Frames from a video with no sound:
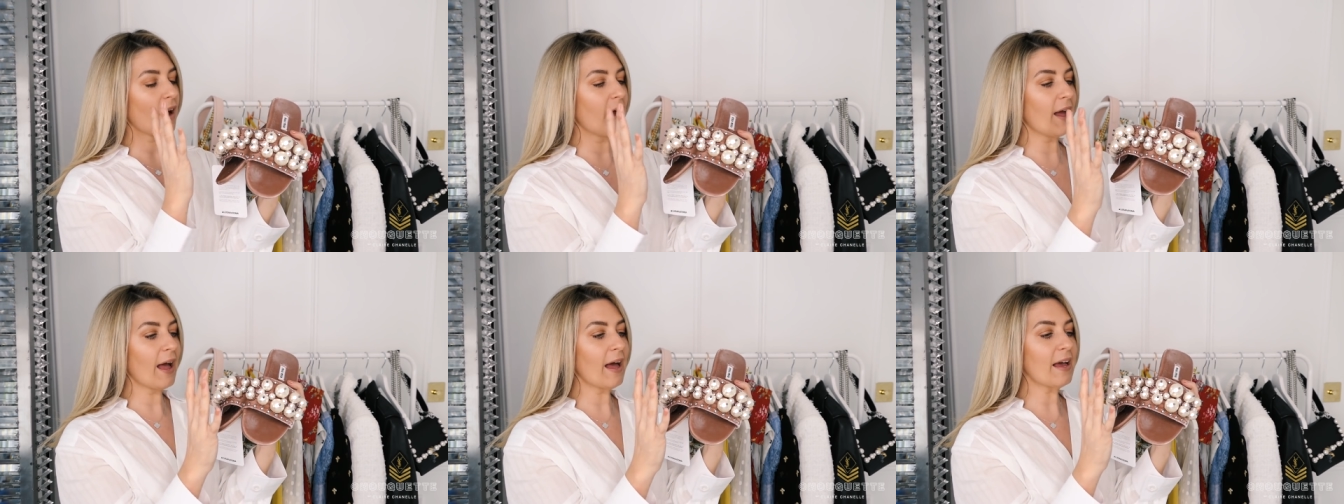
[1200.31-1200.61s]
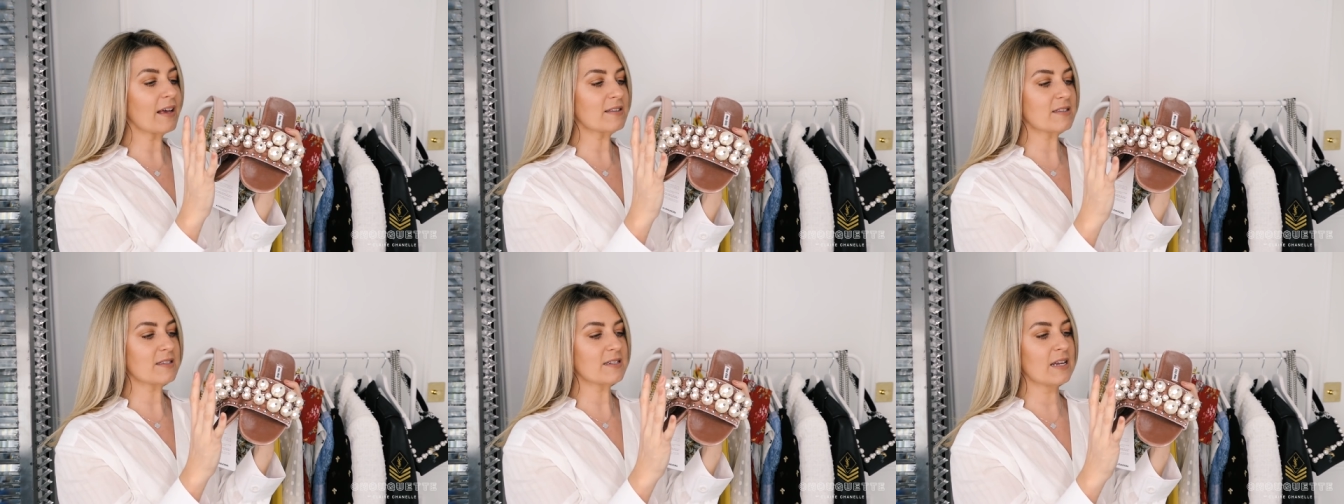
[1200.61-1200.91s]
I
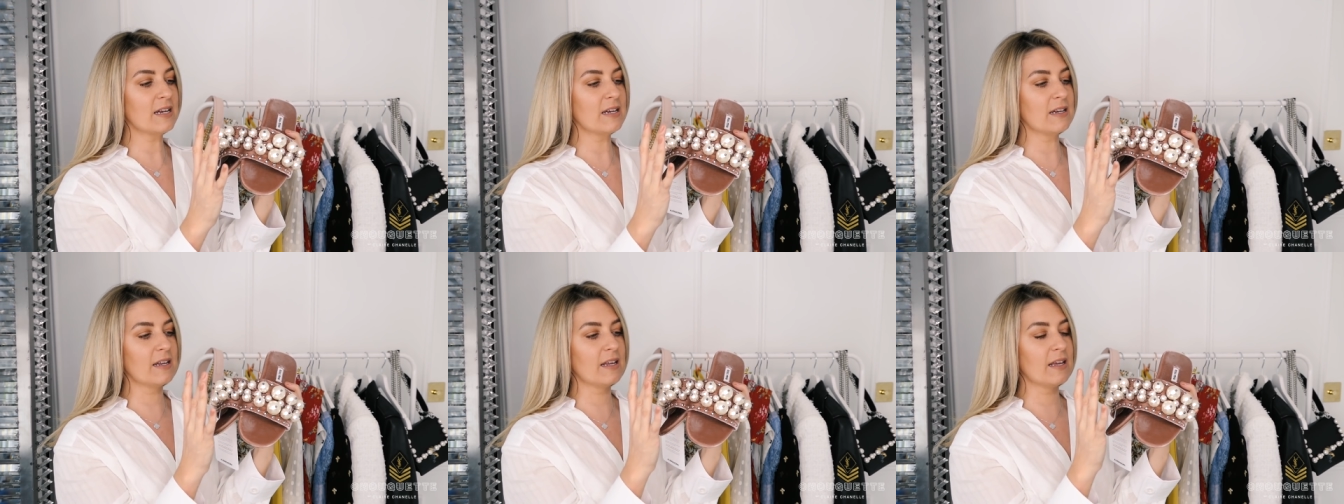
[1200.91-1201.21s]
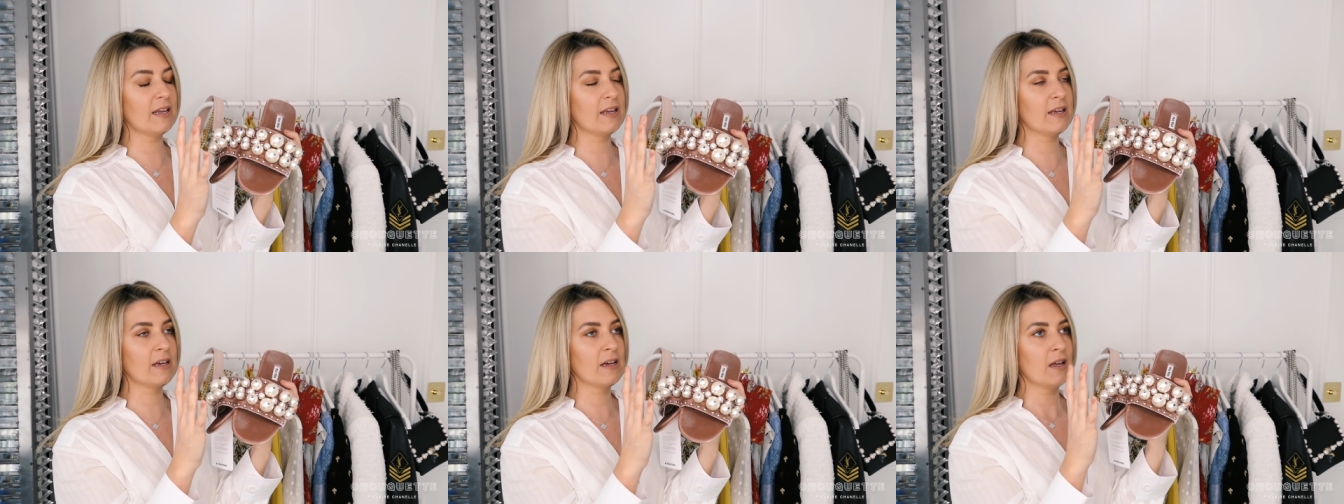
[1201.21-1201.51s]

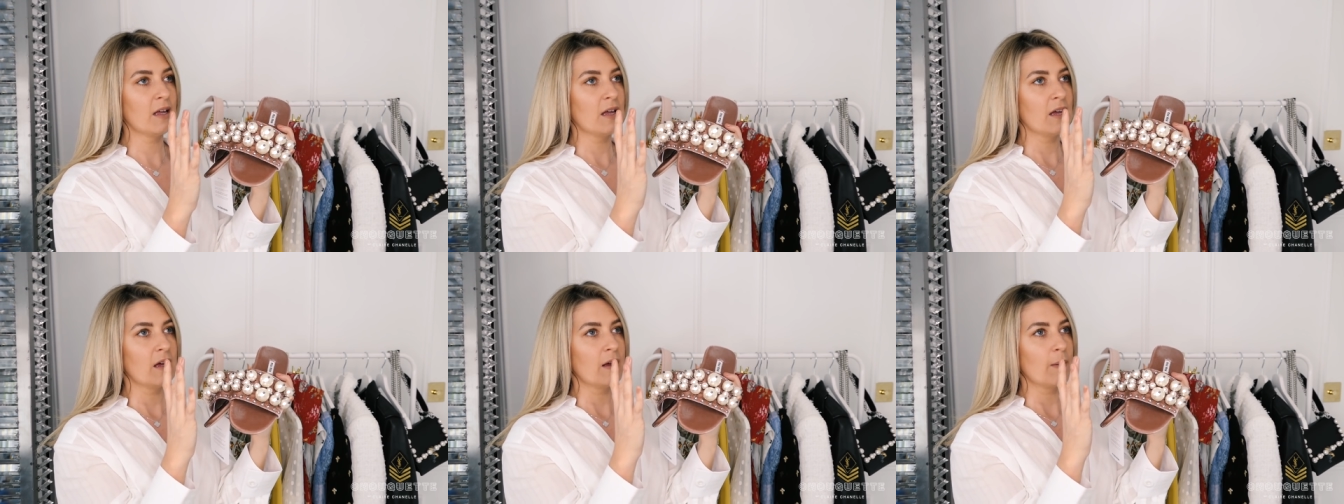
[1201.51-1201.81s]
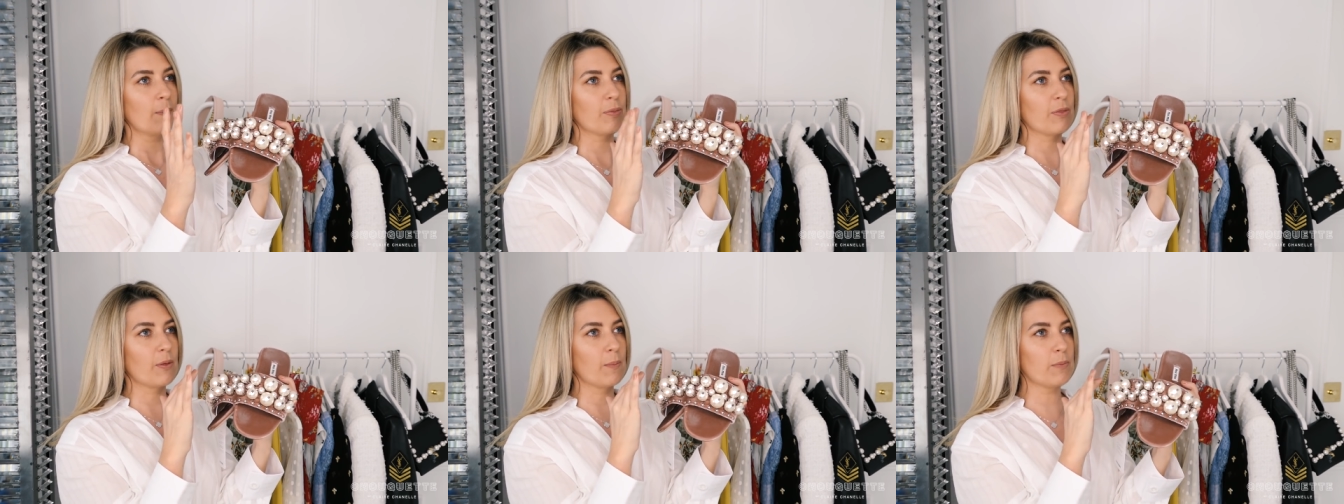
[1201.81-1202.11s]
accidentally
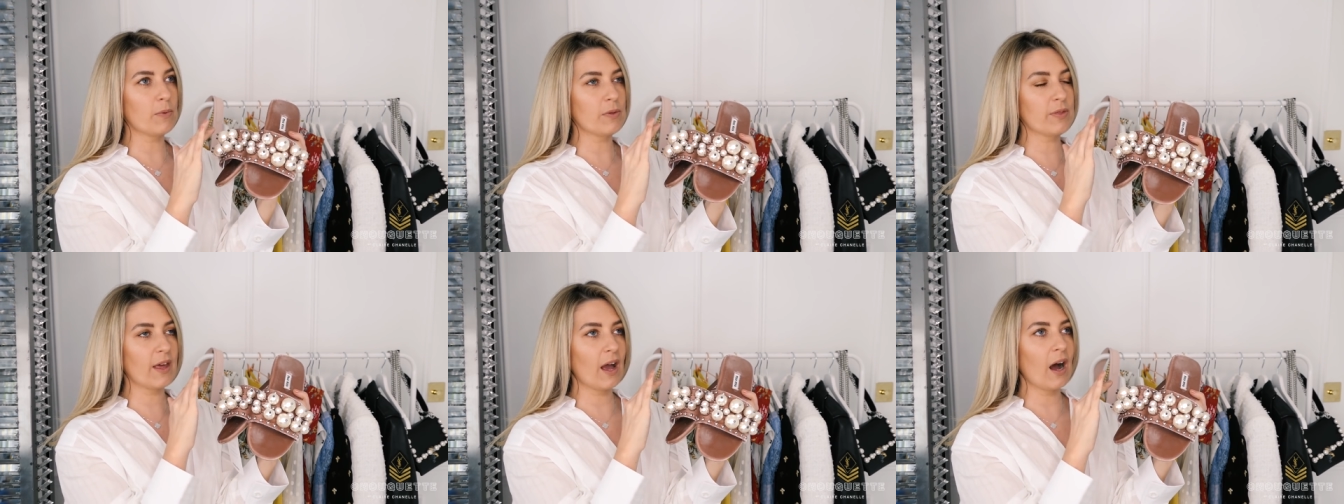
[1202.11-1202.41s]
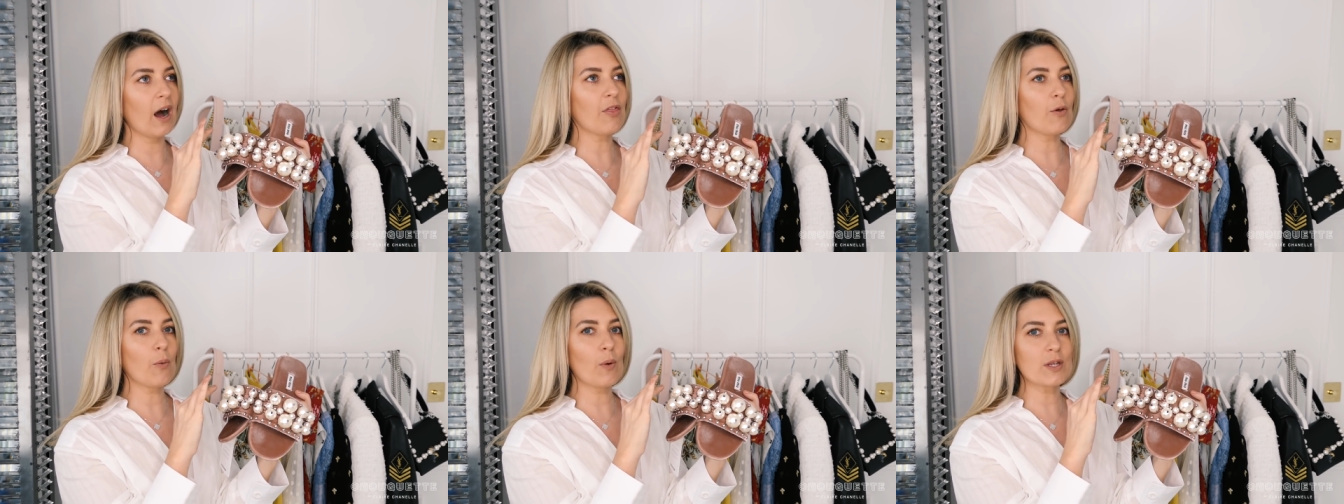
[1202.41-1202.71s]
the, the,
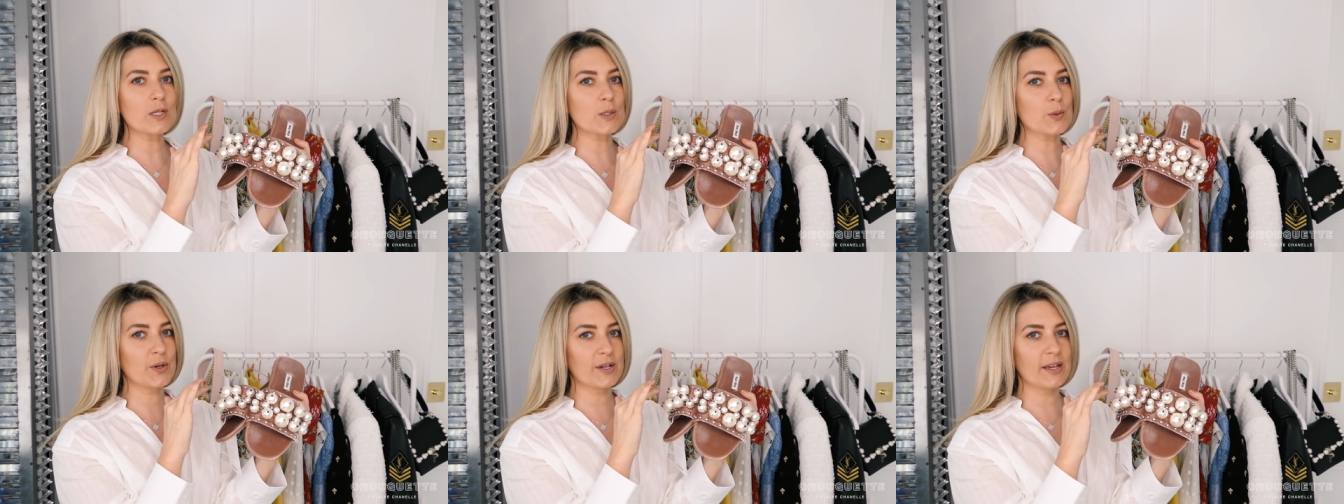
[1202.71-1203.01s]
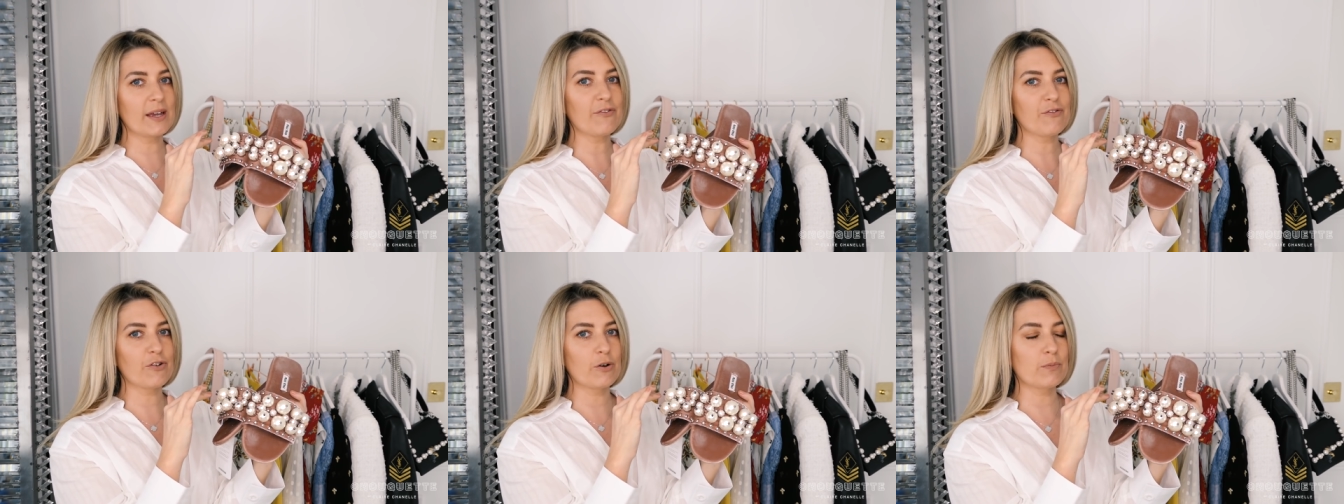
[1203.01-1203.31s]
other ones were a
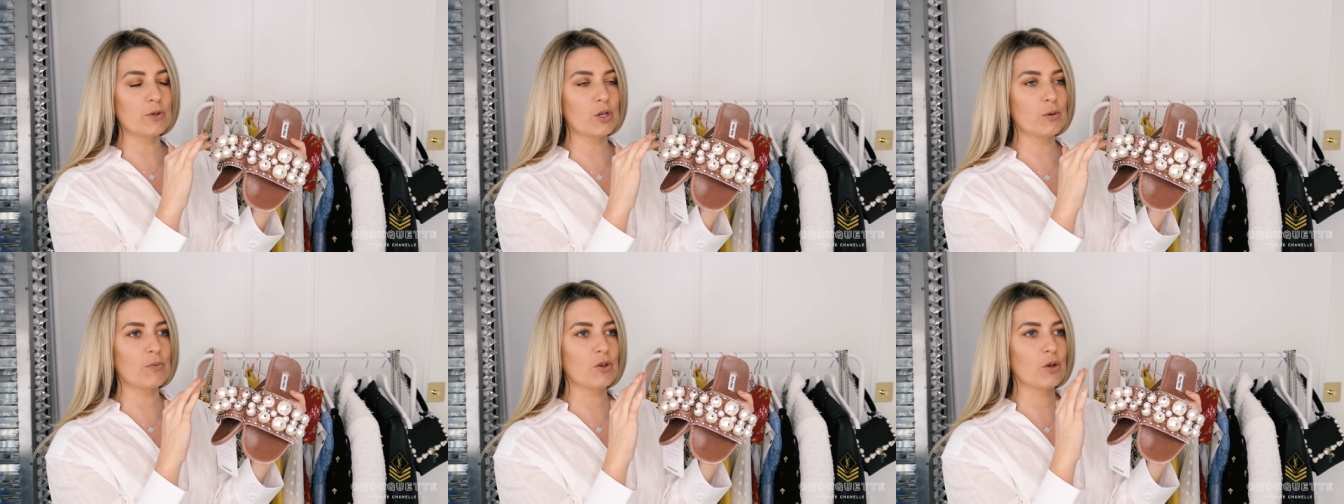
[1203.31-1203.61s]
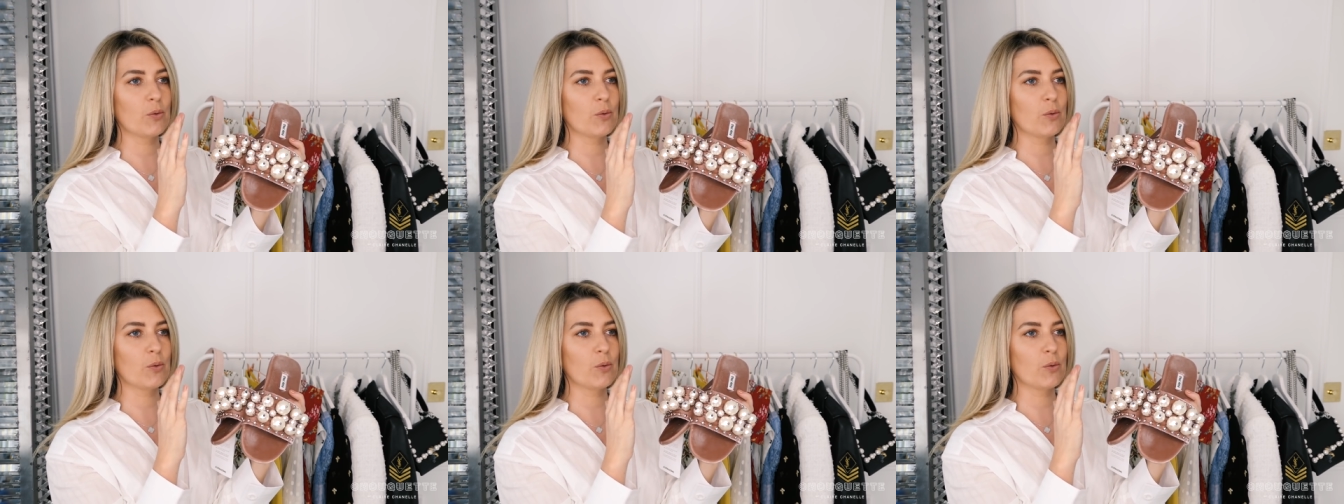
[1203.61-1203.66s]
gift from Miu